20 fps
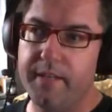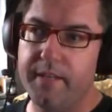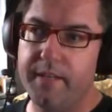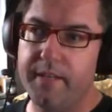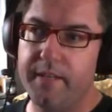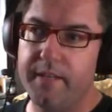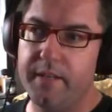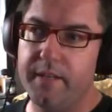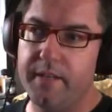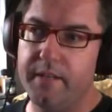
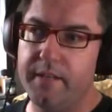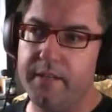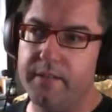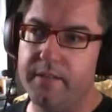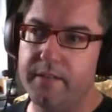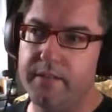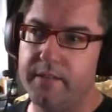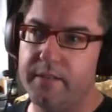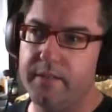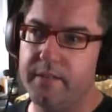No,
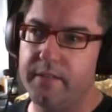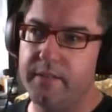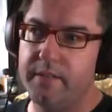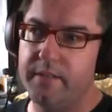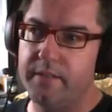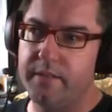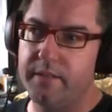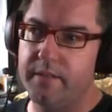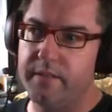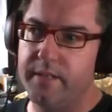so
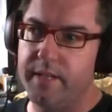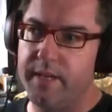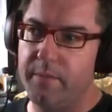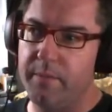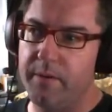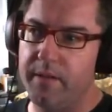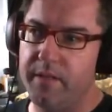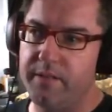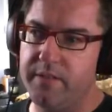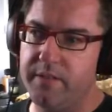that
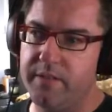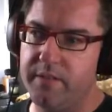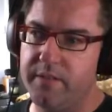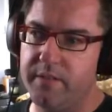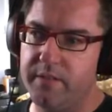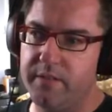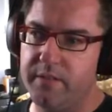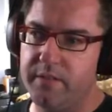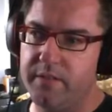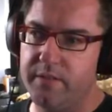one's
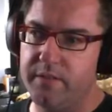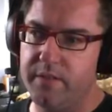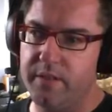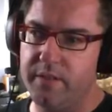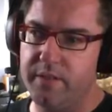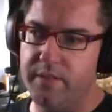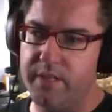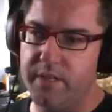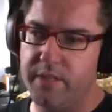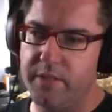
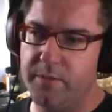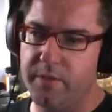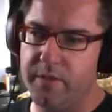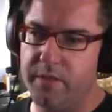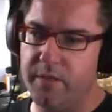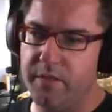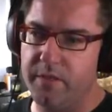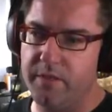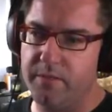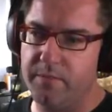stone statue with the
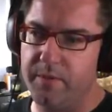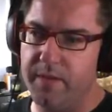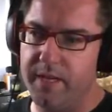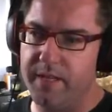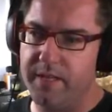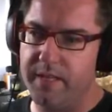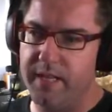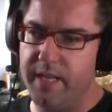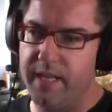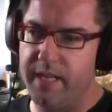holes where
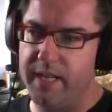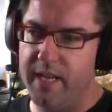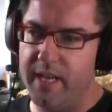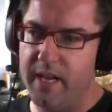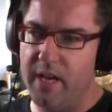the